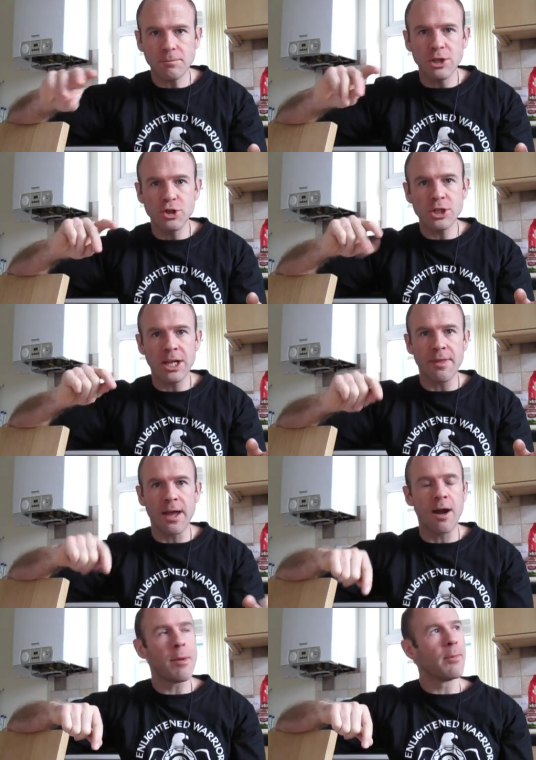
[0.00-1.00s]
Just like
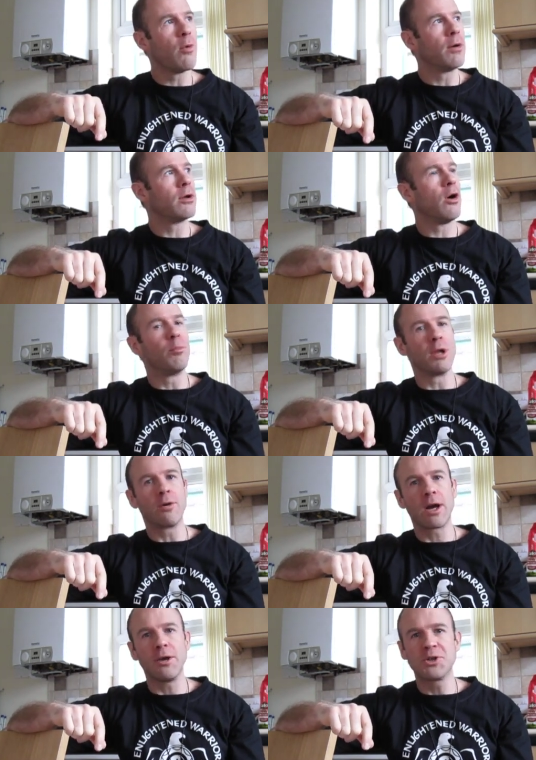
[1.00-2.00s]
that. I remember one old
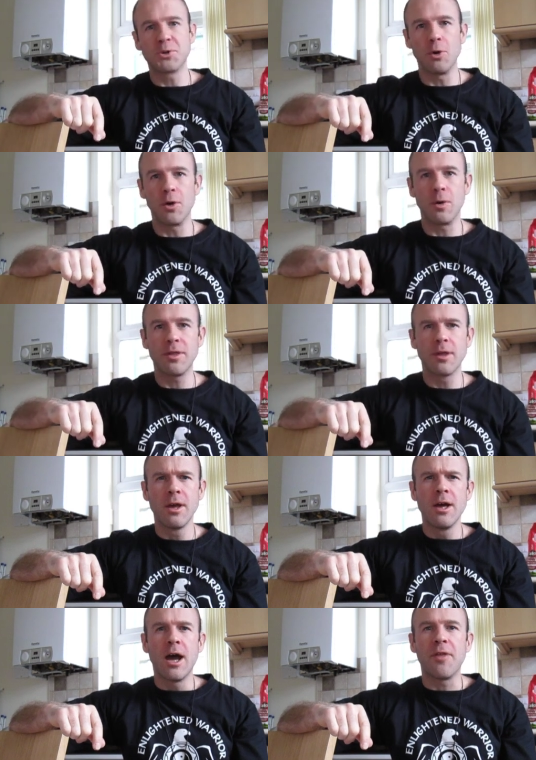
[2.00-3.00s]
bloke I used to work with,
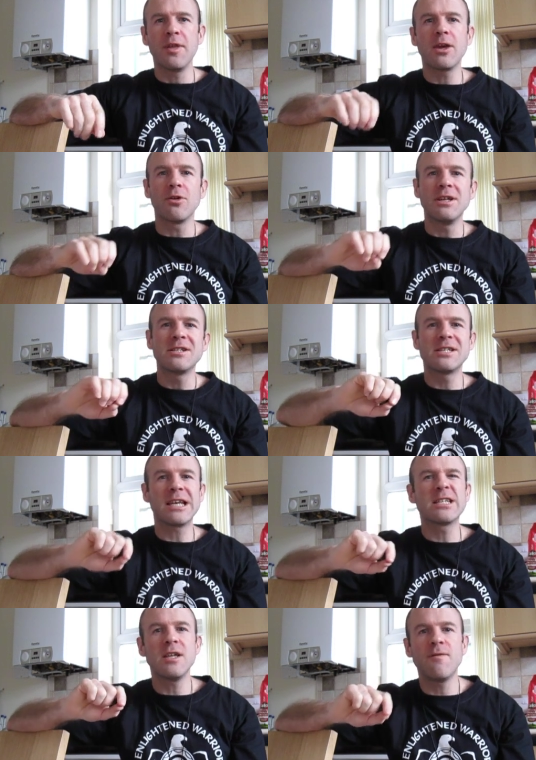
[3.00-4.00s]
I think on his
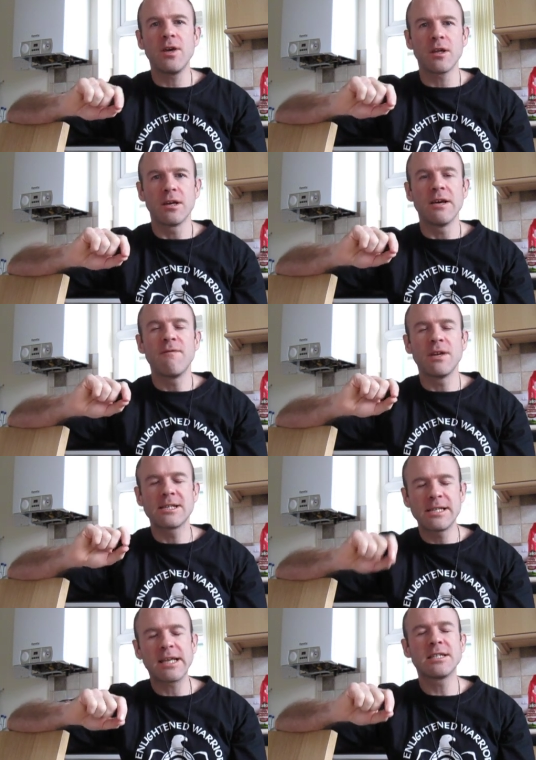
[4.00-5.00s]
65th,
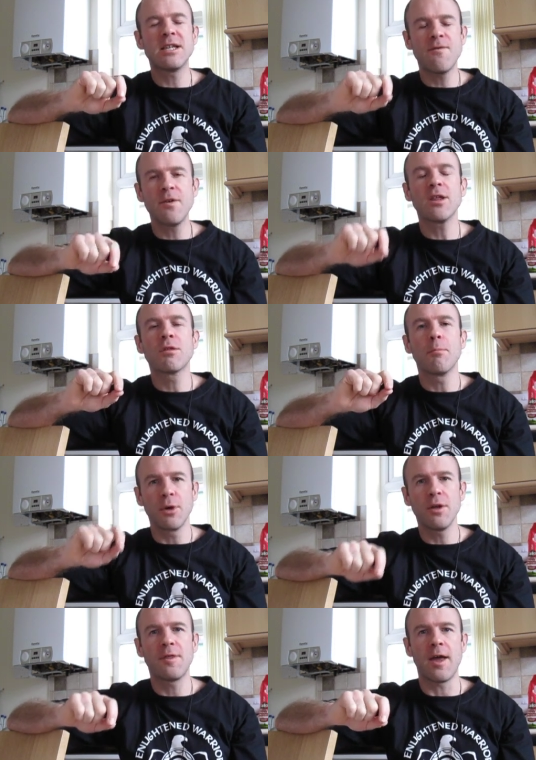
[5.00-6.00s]
65th
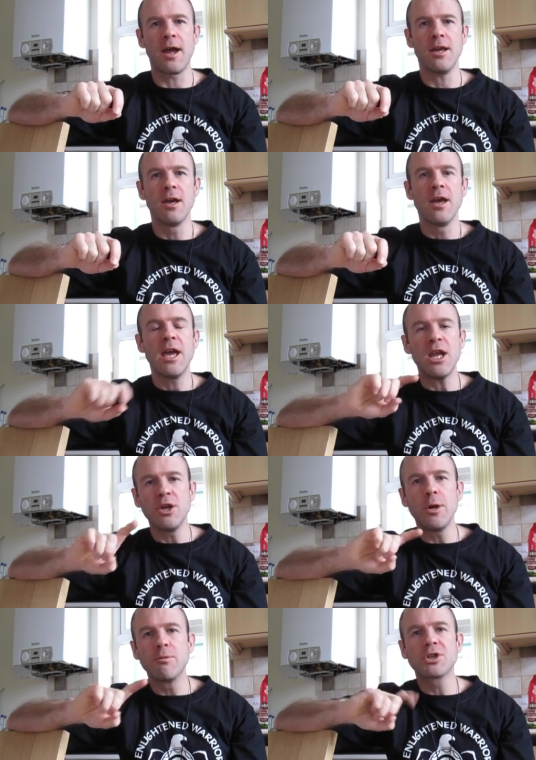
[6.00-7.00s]
birthday, he
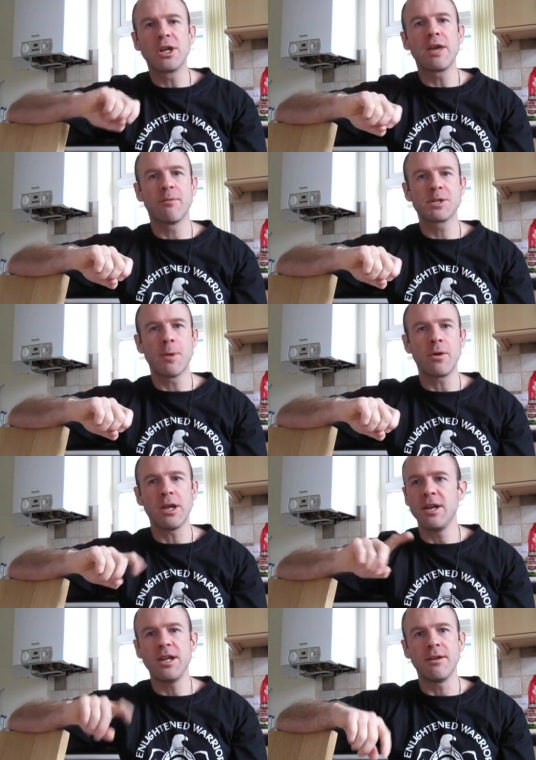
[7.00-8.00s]
knew he was going to give up
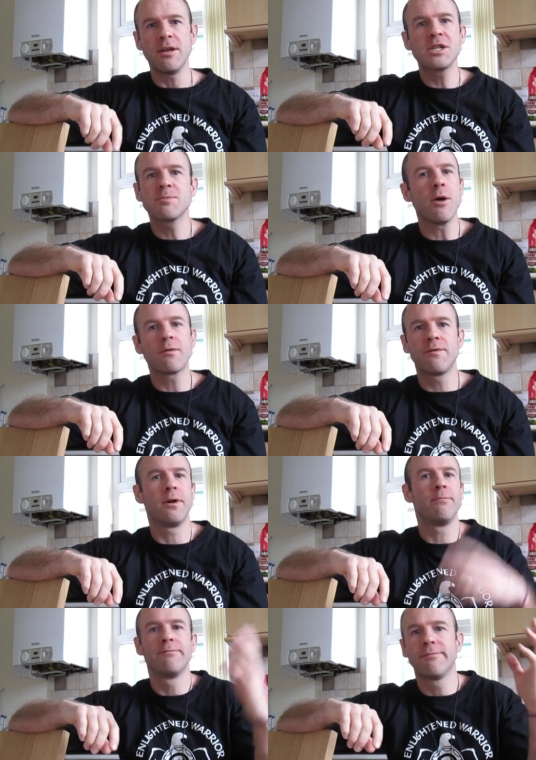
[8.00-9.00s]
smoking and did. He'd smoked
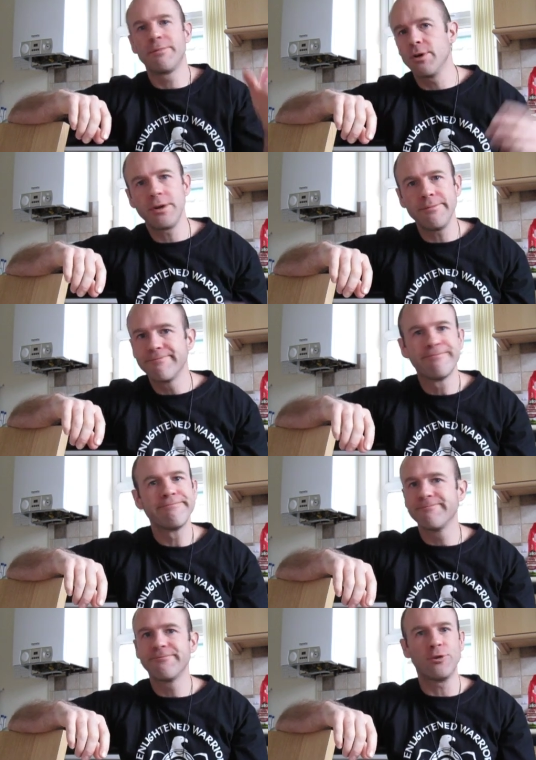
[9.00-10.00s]
for 30,
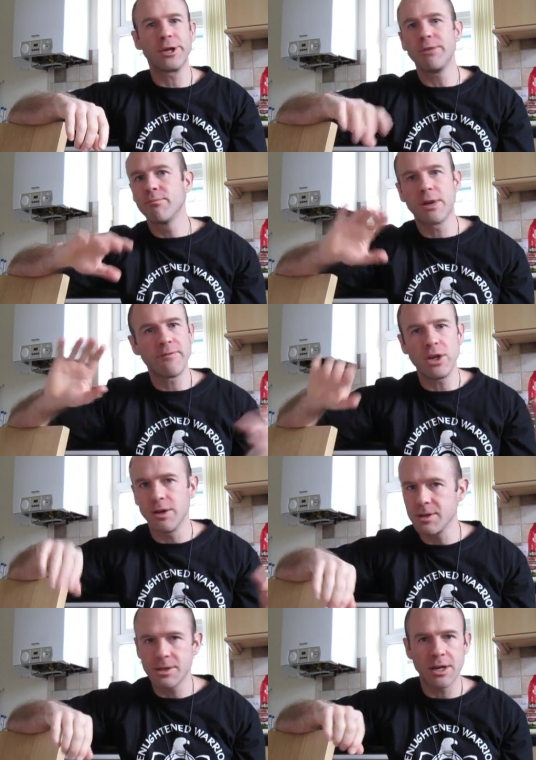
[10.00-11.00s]
40, whatever
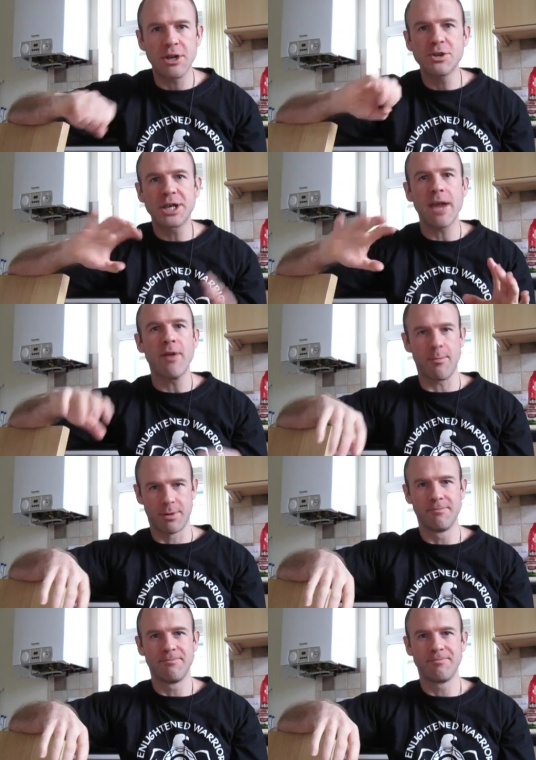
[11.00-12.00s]
years, and he just gave
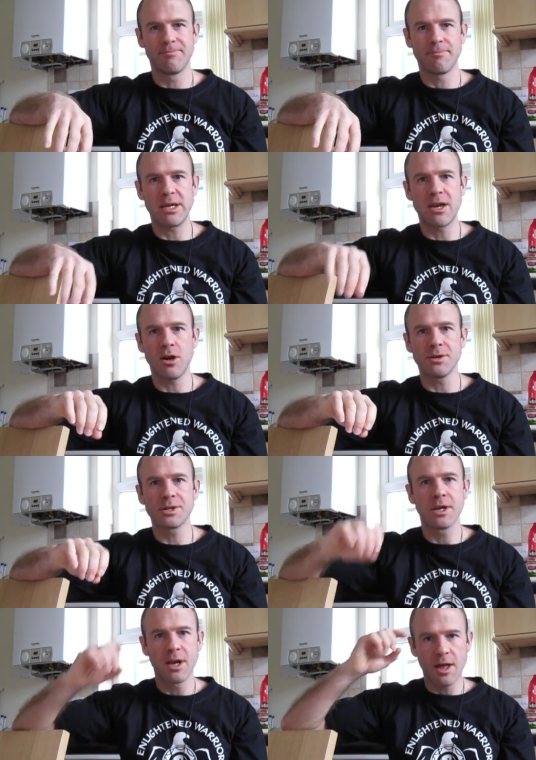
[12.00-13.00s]
up because